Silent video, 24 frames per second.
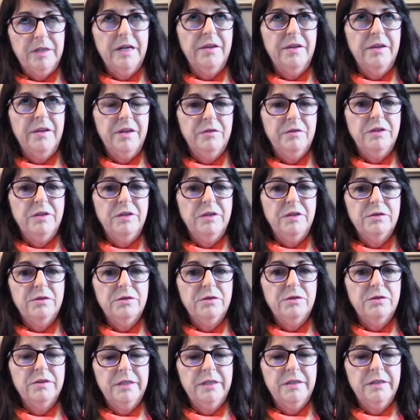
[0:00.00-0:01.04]
get that
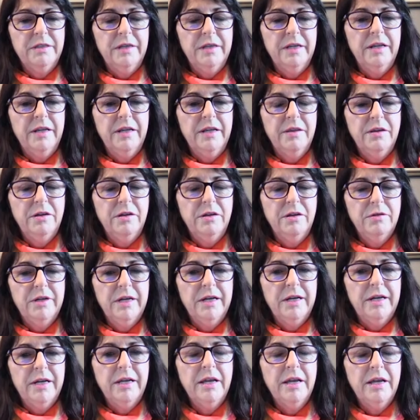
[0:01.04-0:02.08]
resource in the
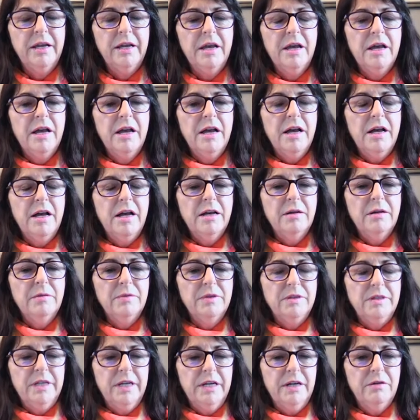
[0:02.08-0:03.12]
UK.
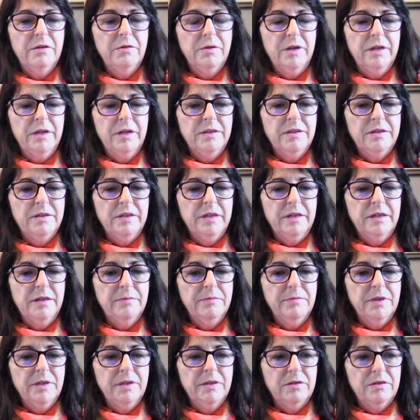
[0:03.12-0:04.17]
But now
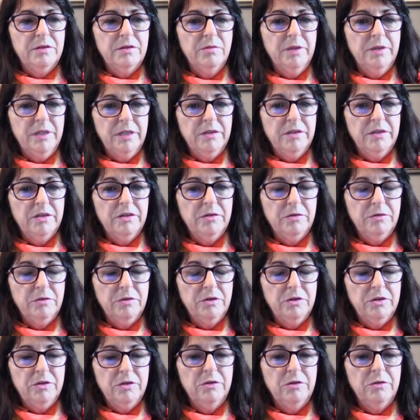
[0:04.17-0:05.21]
it's coming to
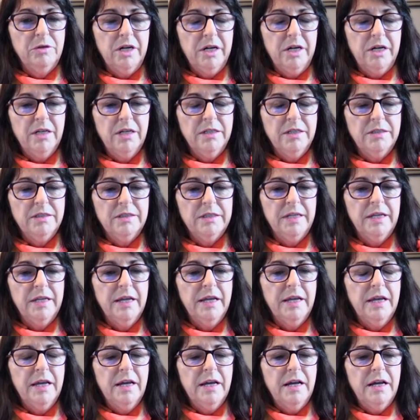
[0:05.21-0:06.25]
Ireland,
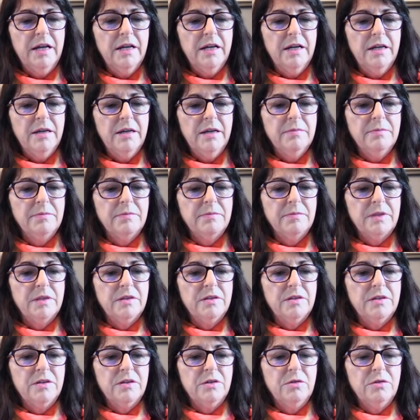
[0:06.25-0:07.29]

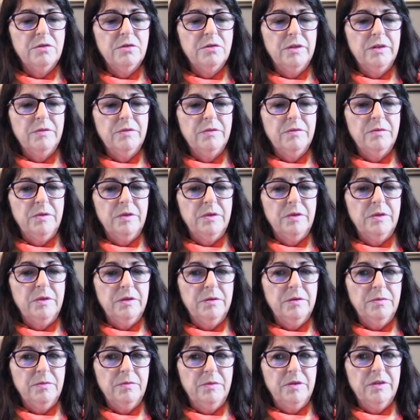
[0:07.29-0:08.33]
so that
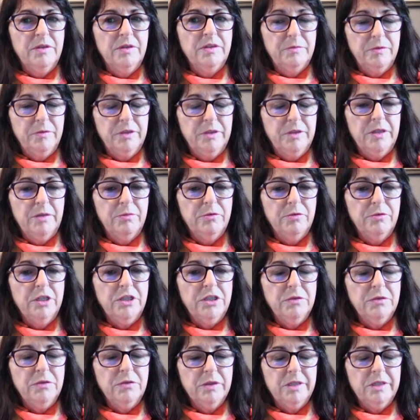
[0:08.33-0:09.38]
this
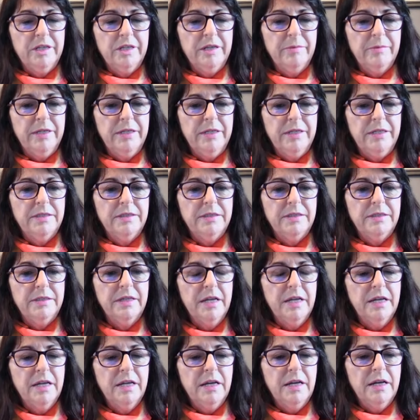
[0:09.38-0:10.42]
operation will take place
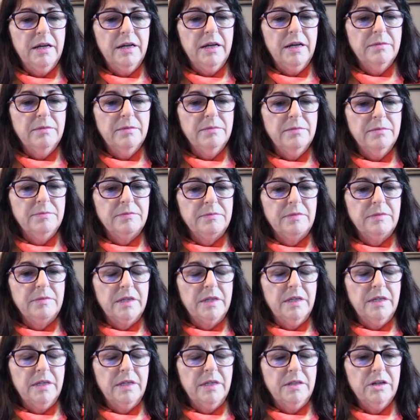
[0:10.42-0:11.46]

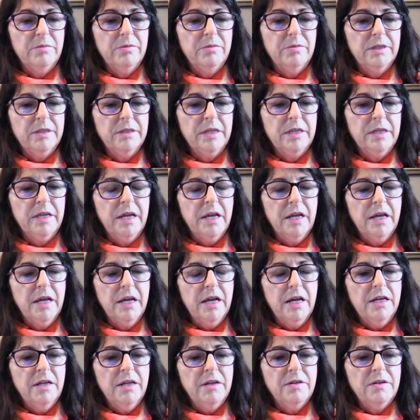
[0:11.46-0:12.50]
in Dublin.
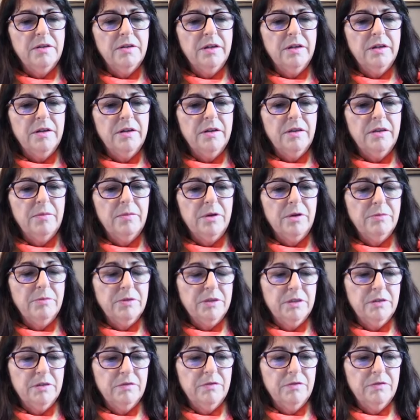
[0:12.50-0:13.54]
And the
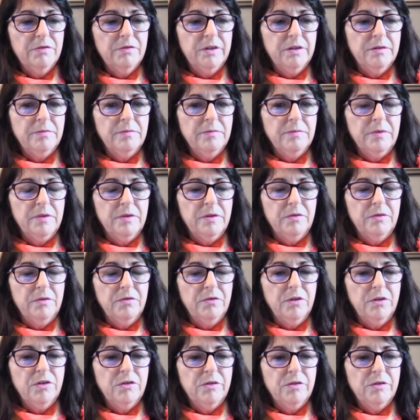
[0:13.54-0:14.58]
purpose of the
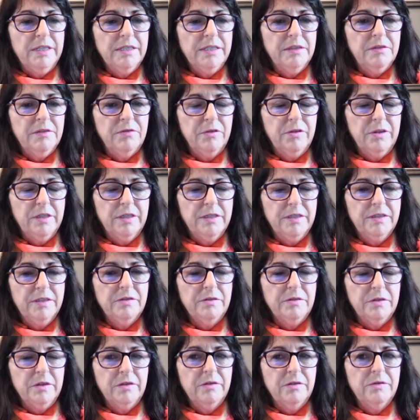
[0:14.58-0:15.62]
fundraising for this
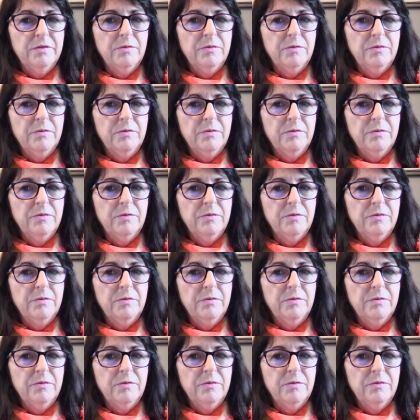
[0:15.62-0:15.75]
is